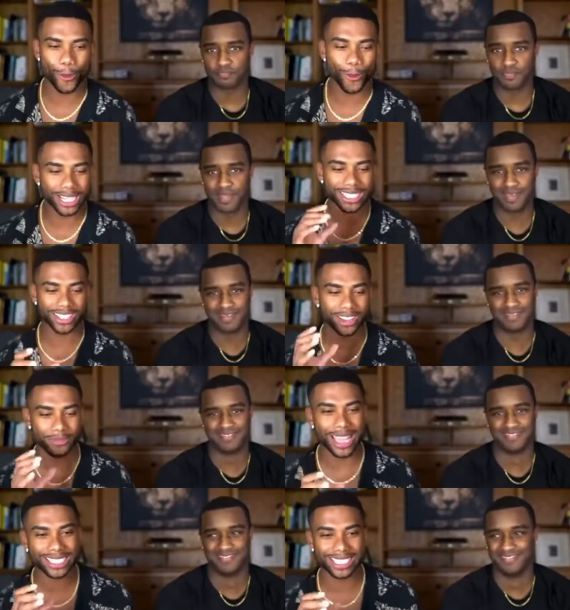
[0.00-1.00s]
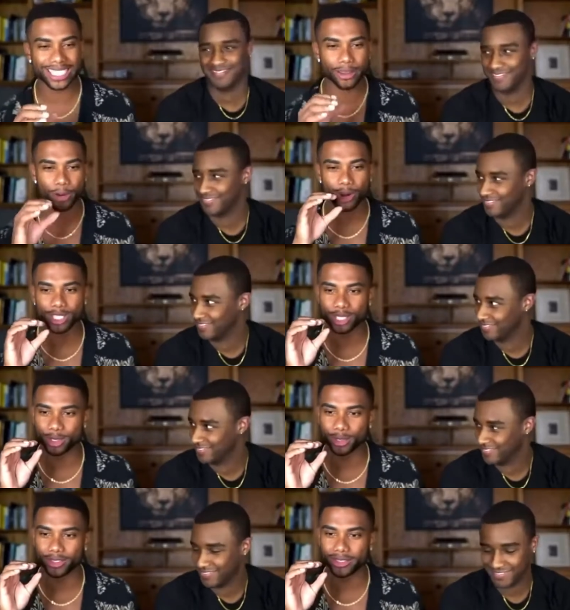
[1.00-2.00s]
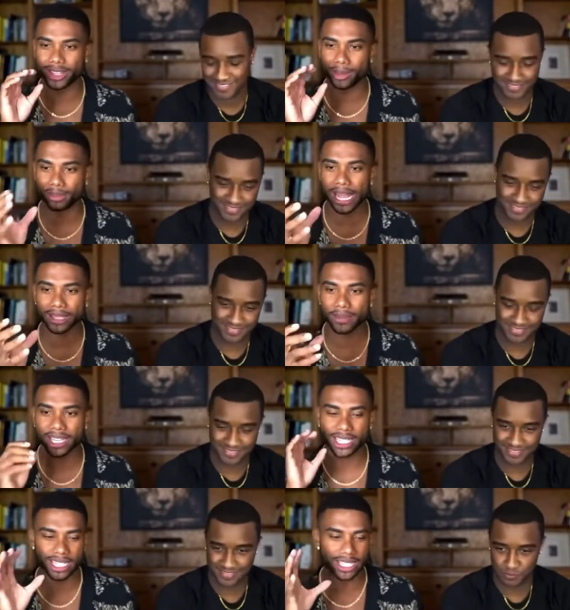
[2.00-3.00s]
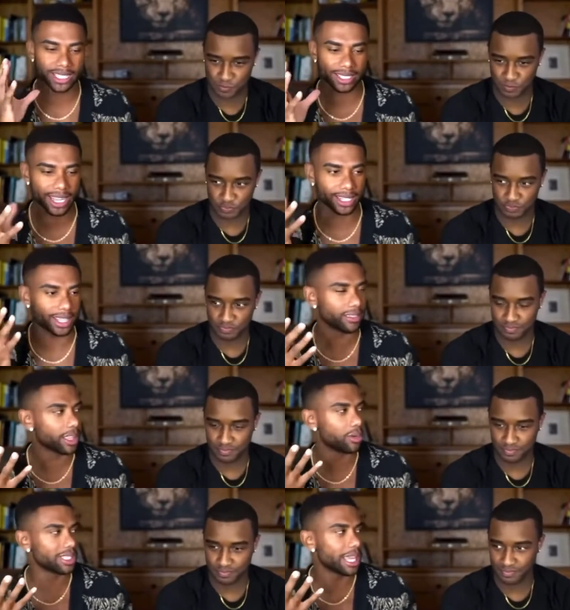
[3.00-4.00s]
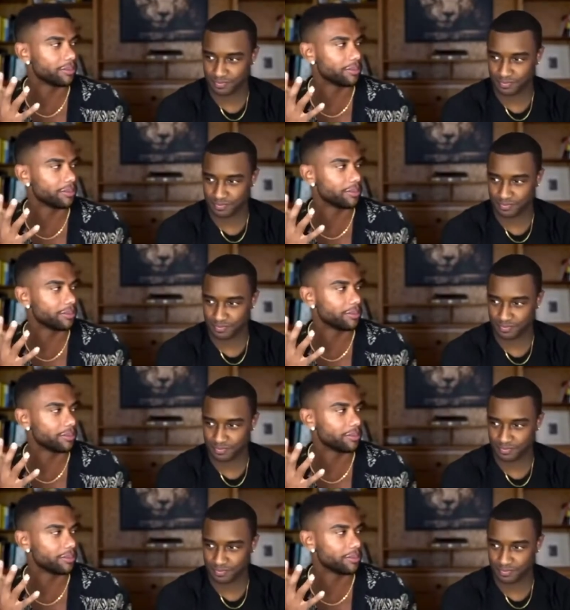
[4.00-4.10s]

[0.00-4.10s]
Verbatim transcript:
Speaker 1: What is thug maxing in regards to a black man and his dating life? Like, what does